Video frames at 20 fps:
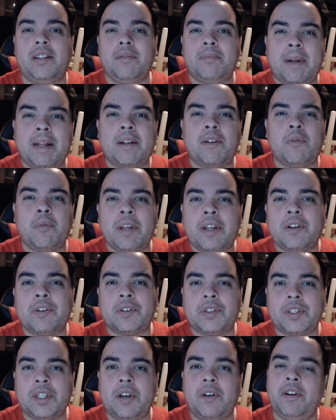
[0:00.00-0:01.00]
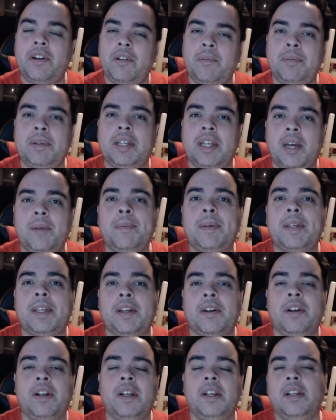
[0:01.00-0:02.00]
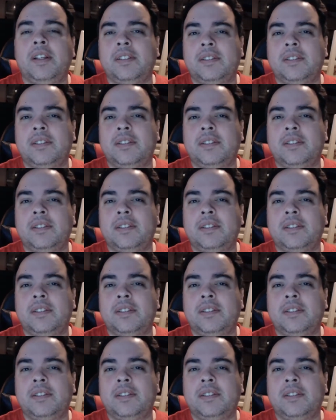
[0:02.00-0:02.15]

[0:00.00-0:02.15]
In about a week or so, it'll be coming here,